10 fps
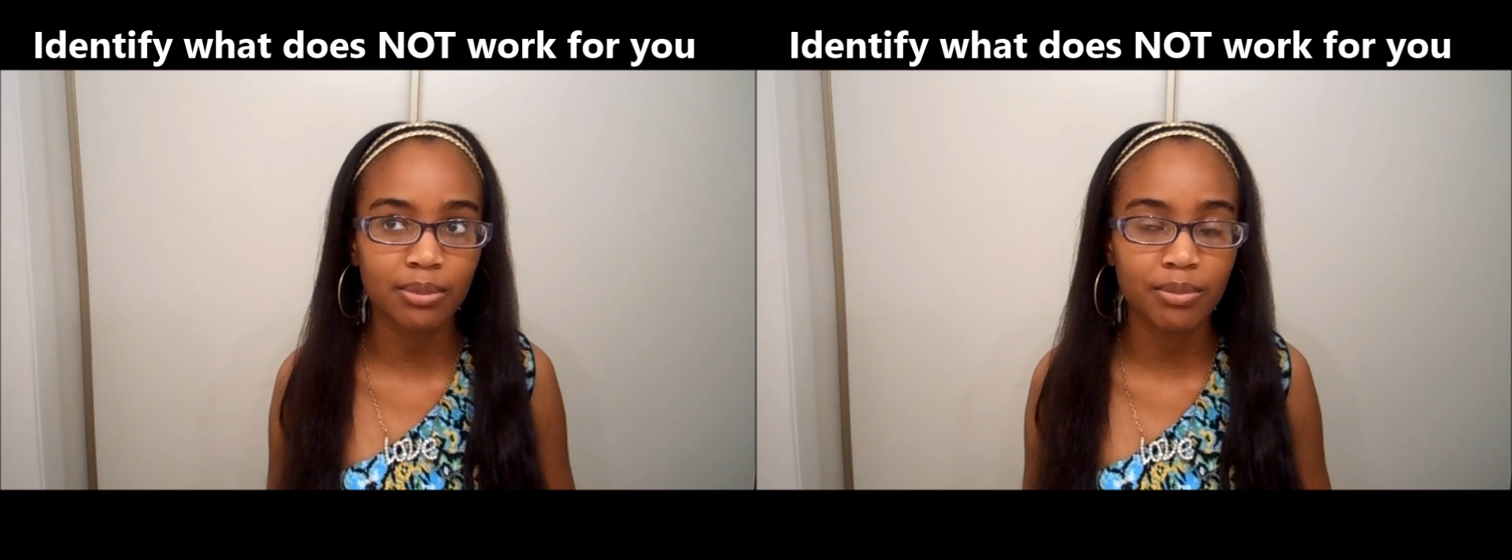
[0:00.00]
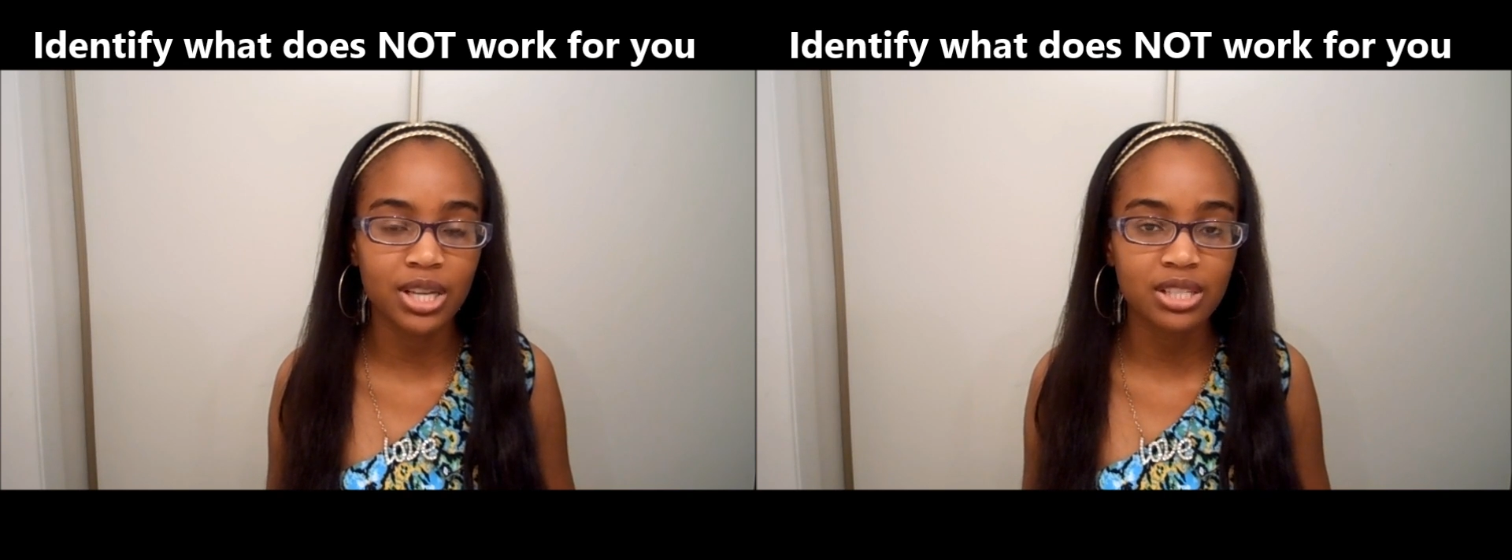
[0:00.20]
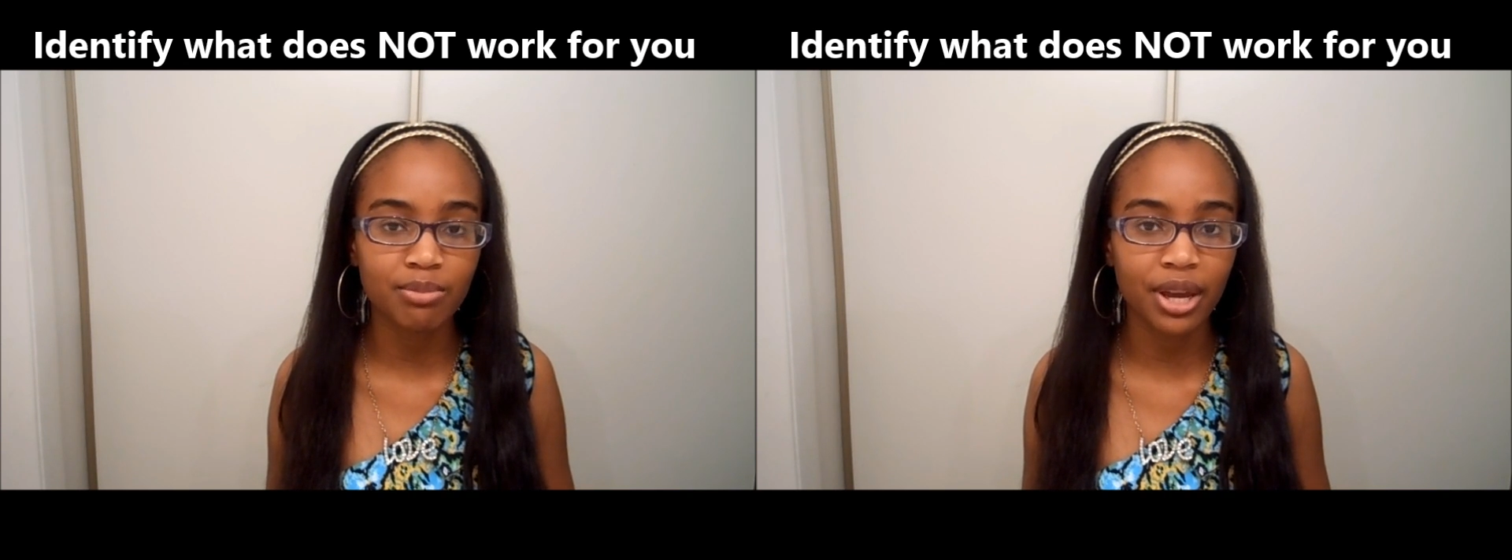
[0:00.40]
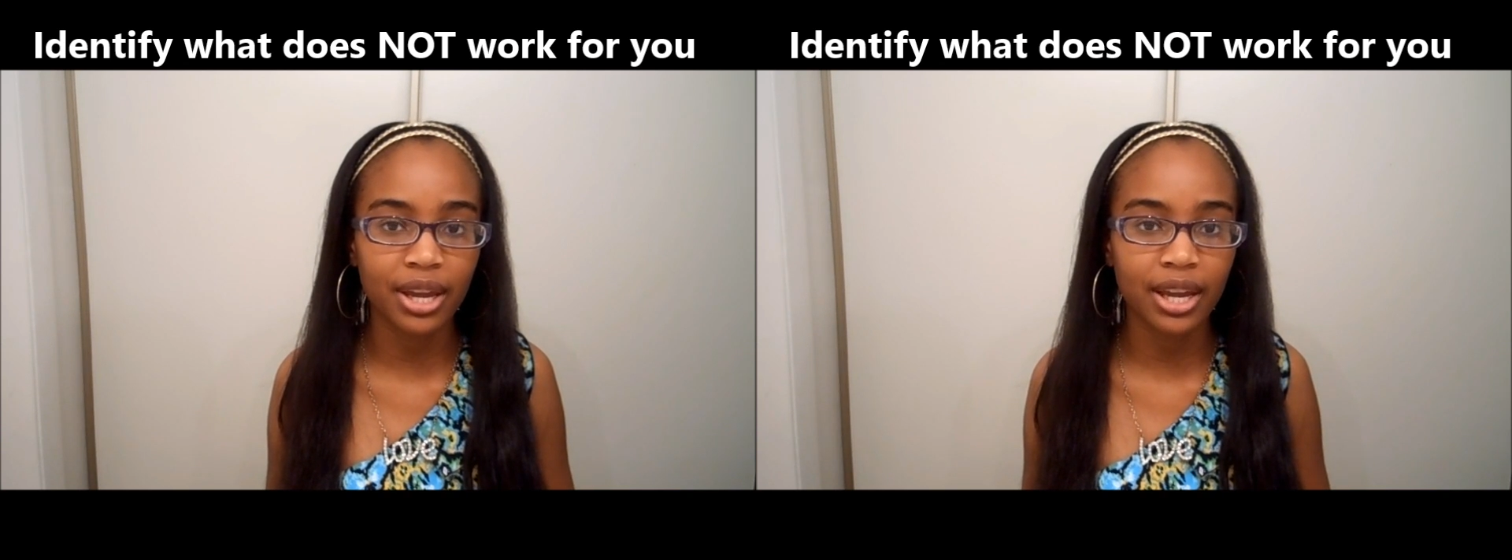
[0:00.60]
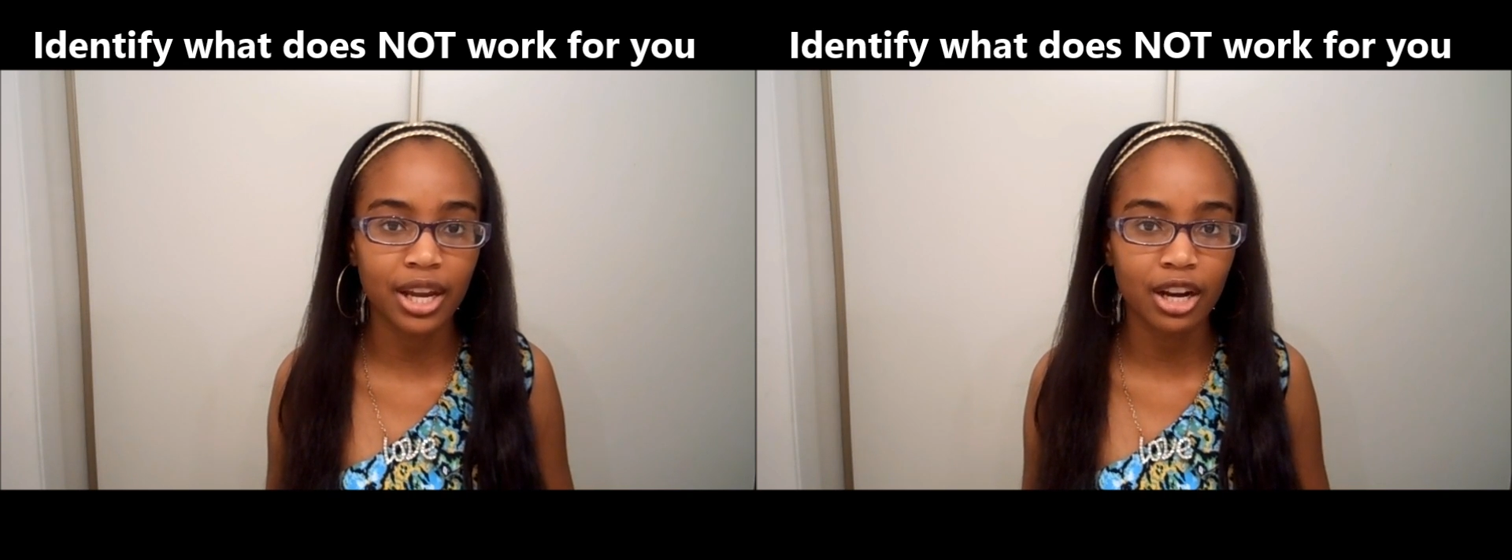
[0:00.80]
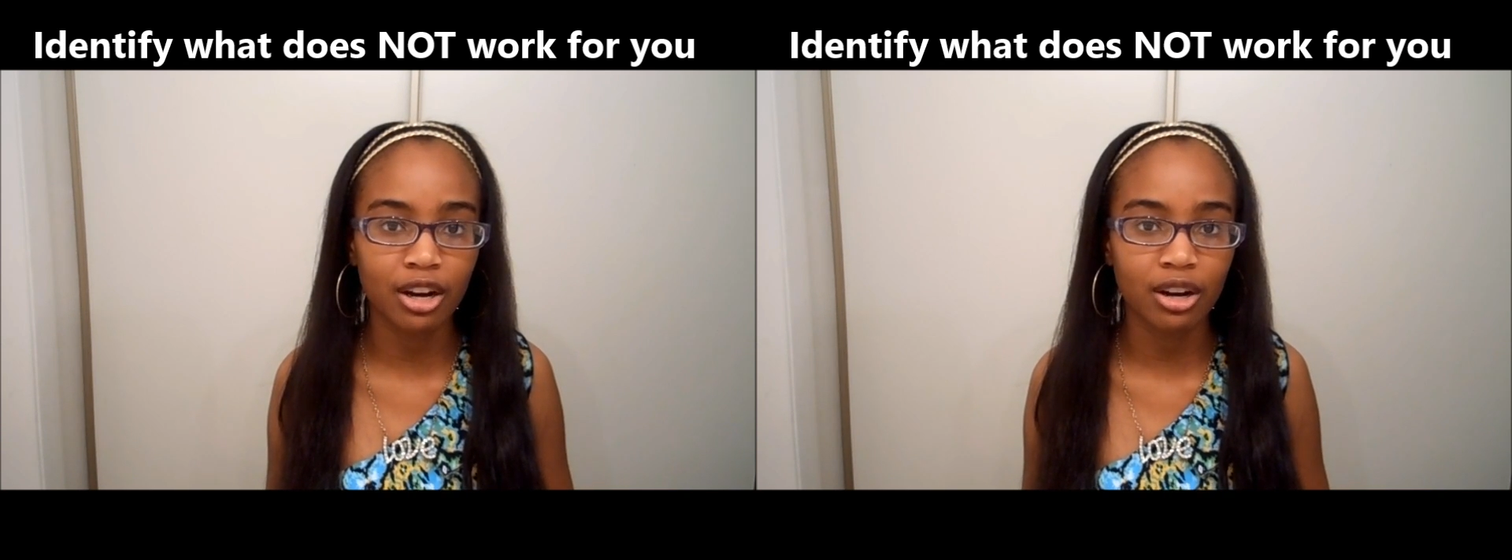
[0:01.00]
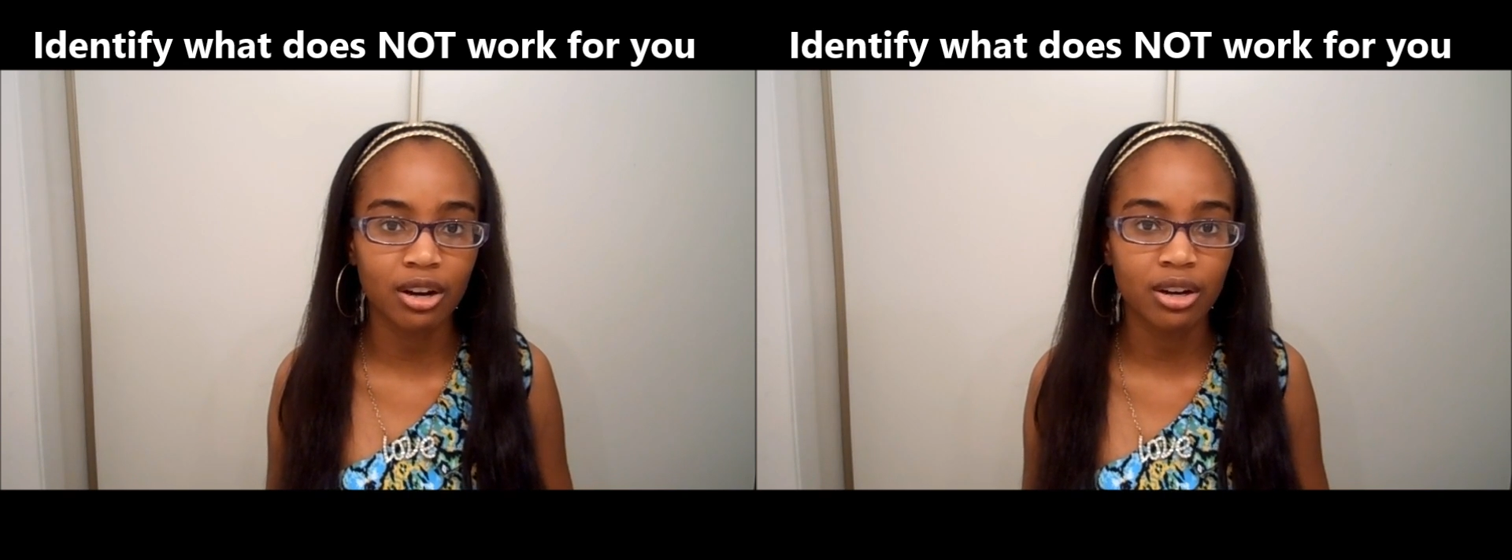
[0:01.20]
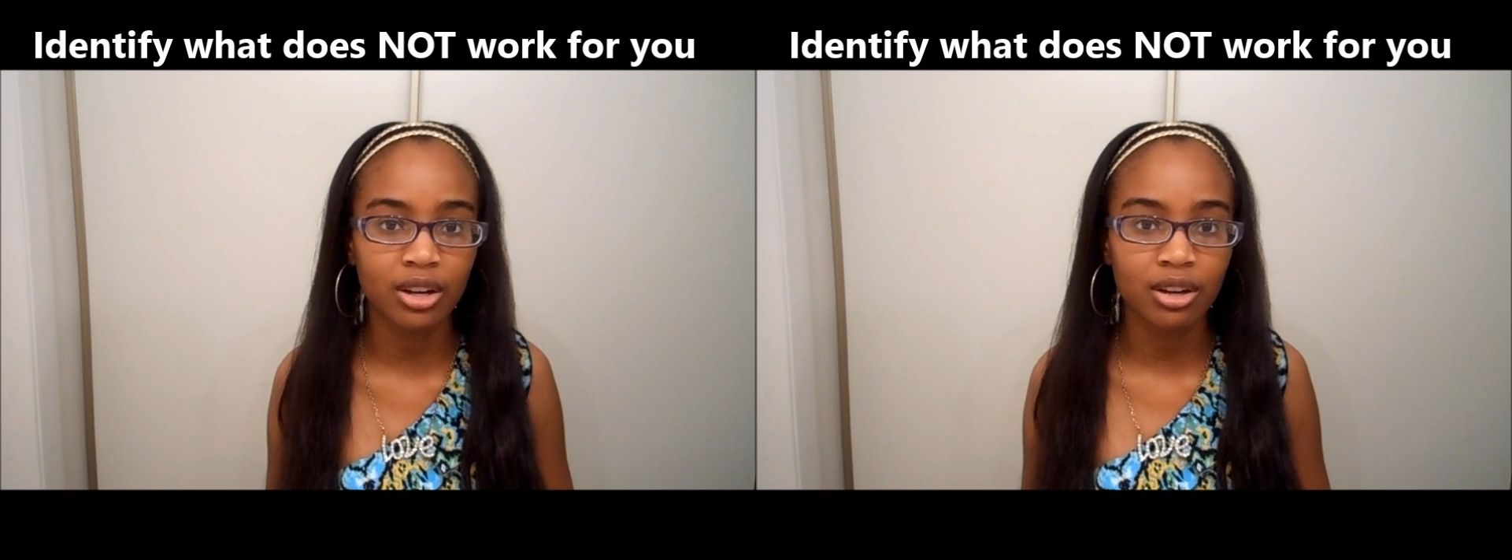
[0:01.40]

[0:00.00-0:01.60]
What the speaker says: makes my hair